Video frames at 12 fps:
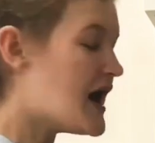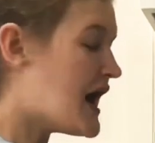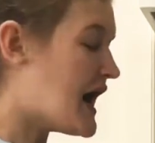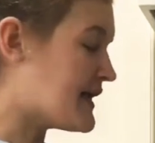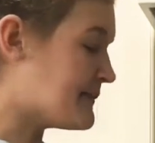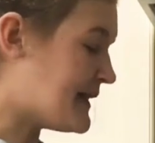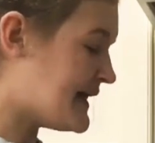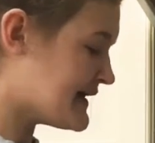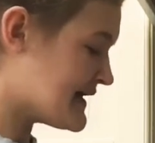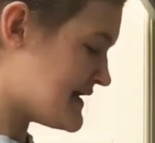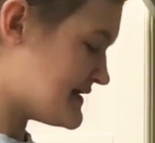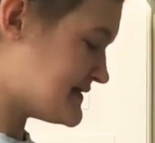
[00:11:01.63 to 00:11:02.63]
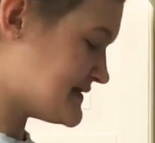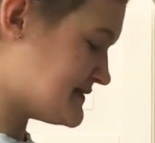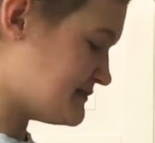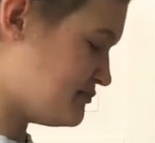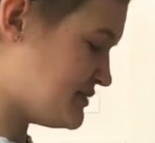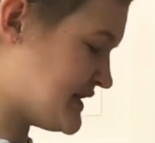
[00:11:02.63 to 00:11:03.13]
on my end,
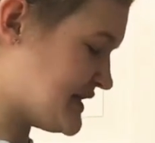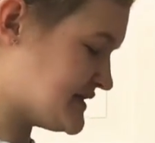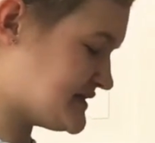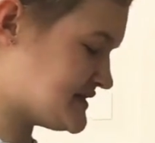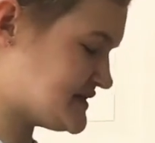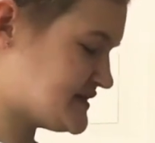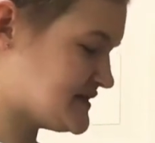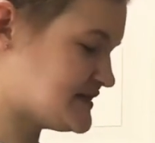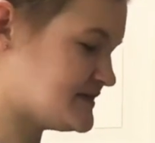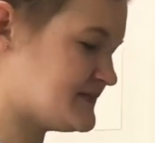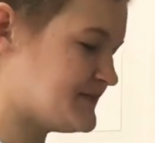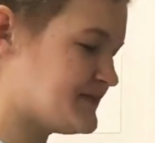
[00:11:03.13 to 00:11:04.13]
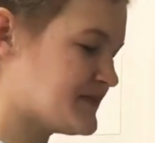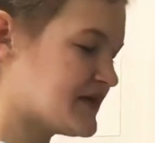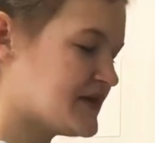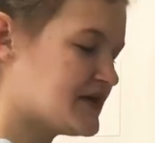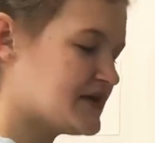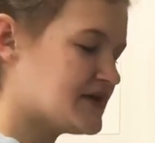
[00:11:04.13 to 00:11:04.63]
but
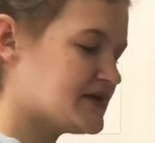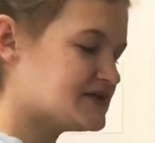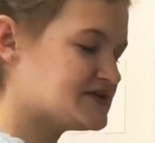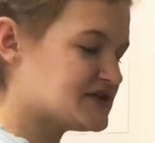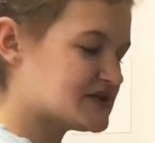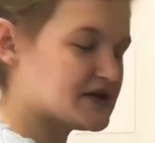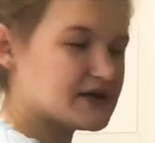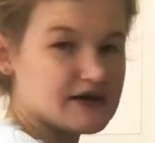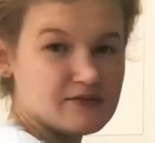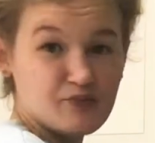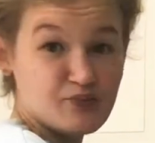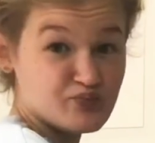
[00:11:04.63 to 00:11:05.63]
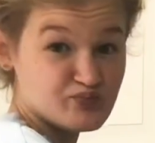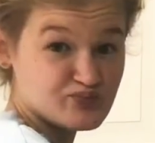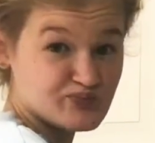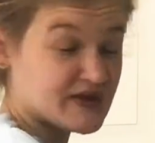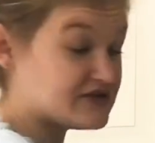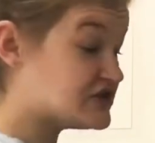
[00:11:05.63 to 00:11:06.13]
here's the cookie.
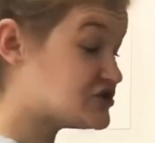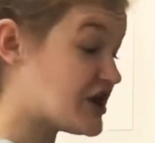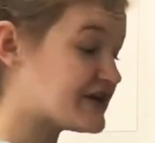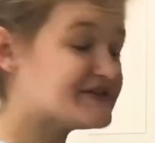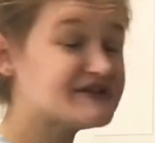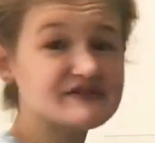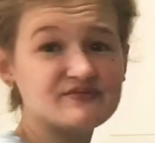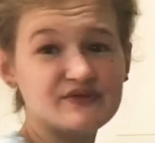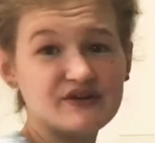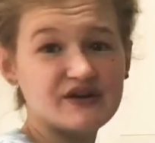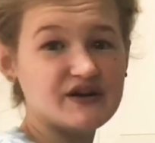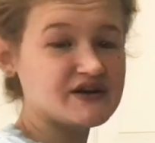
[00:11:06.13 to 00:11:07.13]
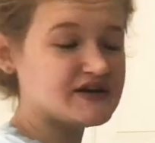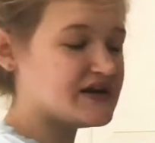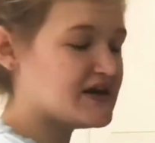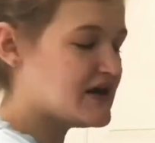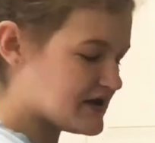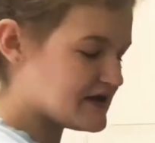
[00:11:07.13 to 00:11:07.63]
The chocolate looks really good in it,
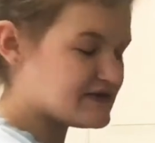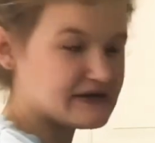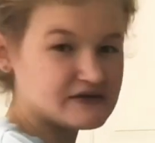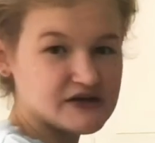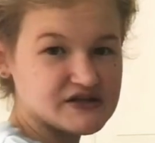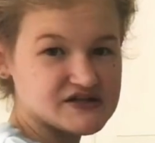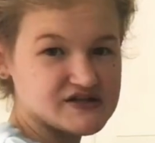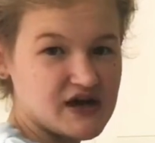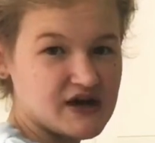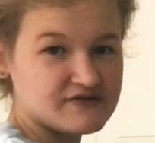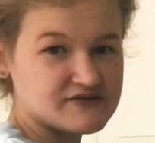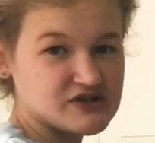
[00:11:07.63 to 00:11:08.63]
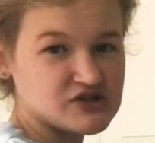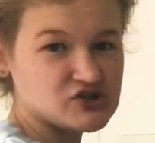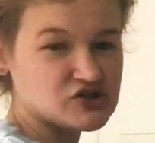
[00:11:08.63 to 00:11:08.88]
and they look soft and